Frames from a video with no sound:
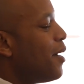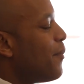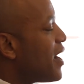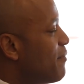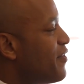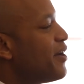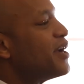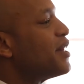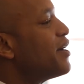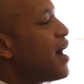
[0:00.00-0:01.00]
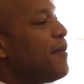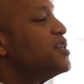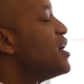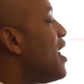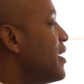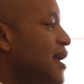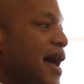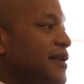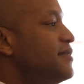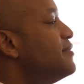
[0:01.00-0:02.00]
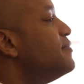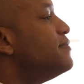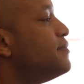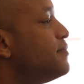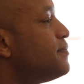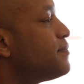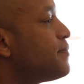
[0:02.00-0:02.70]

But I'm very clear, I'm a child of God. Amen.